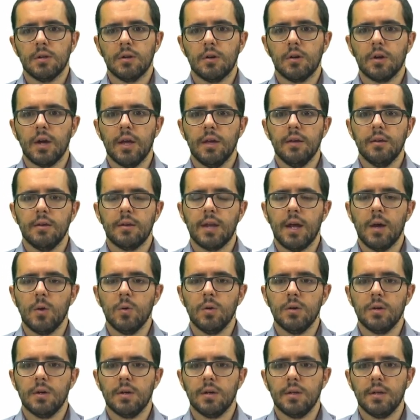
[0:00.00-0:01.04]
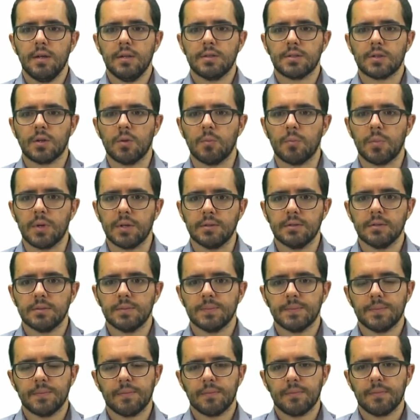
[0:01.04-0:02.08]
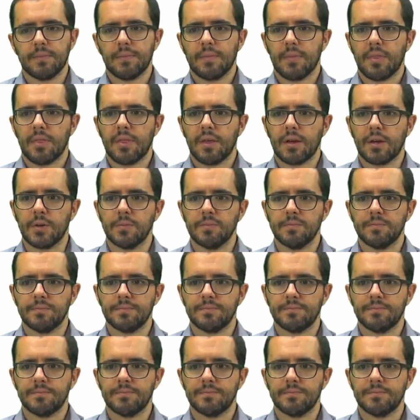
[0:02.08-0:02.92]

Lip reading: Okay, now it's complete. Thank you.